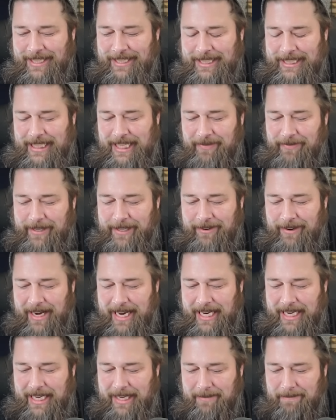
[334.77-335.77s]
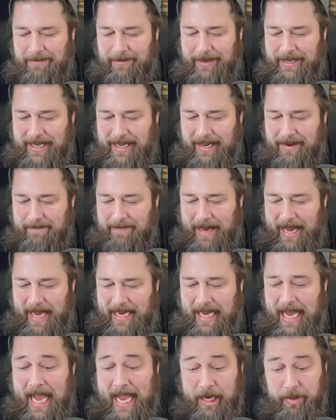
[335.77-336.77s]
Shivan Dragon Precon
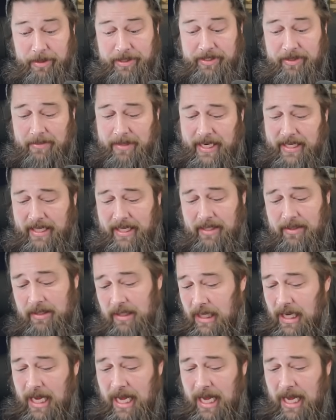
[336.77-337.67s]
pack. Anguish and Making.